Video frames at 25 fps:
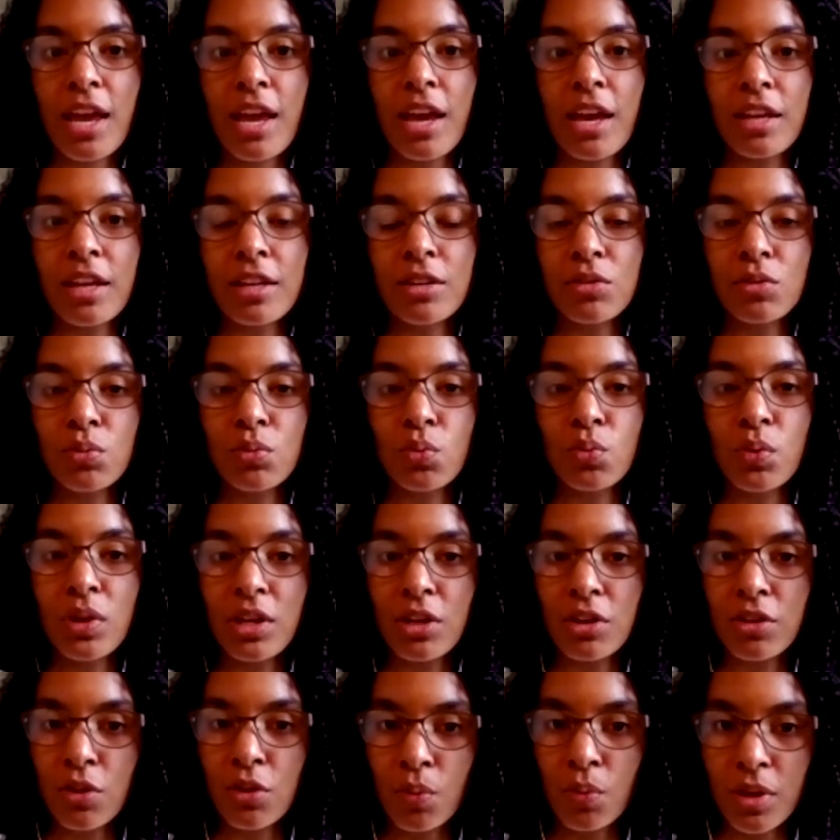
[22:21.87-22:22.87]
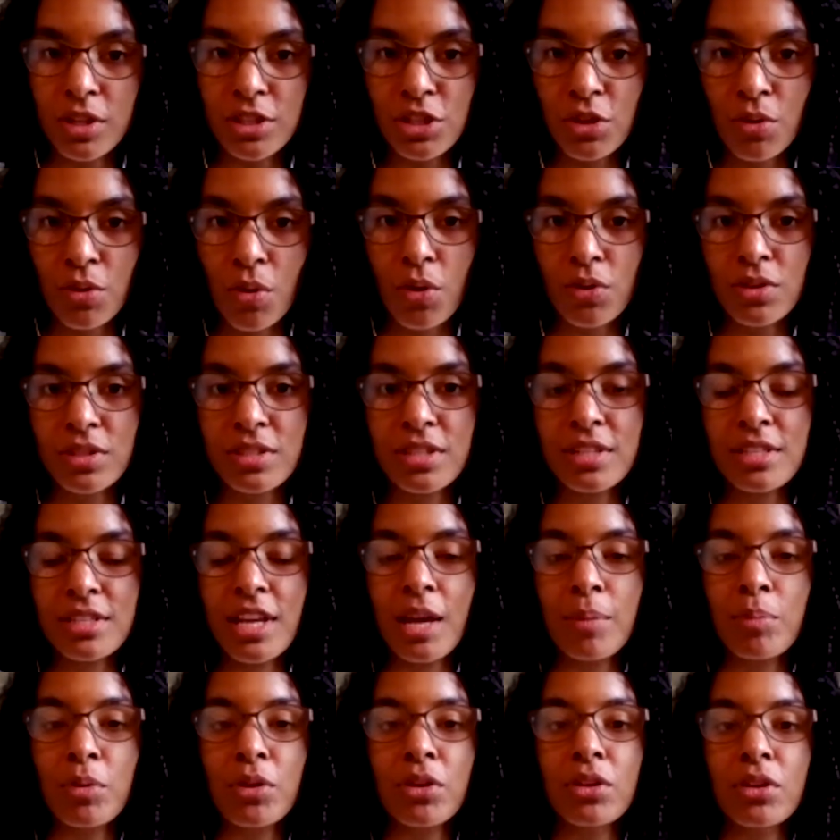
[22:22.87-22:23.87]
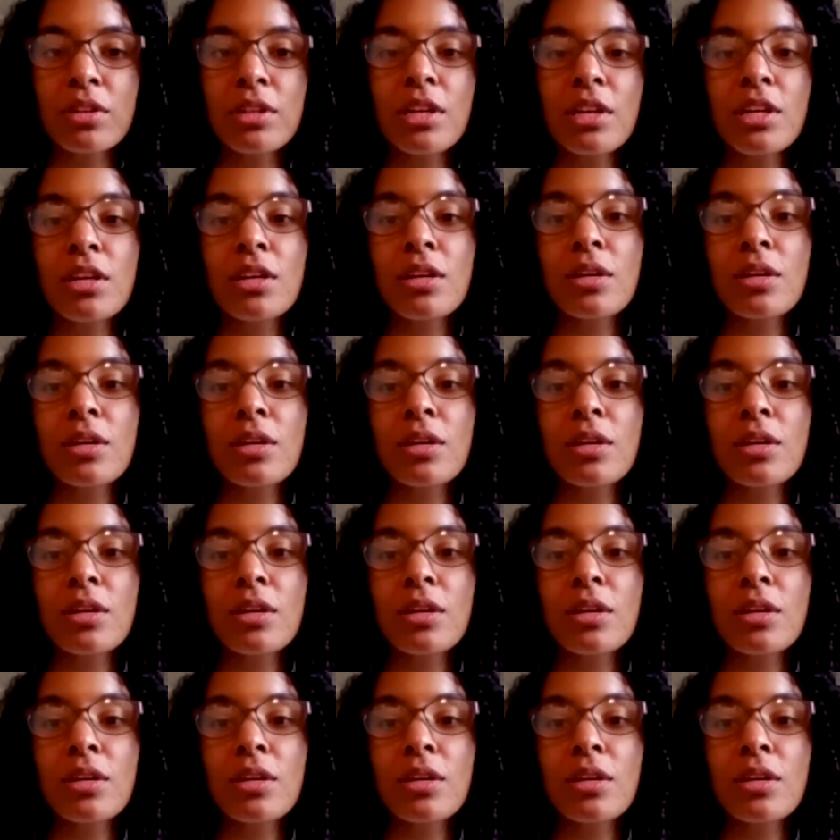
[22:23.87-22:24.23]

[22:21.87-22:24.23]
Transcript: and we are the ones who host a table.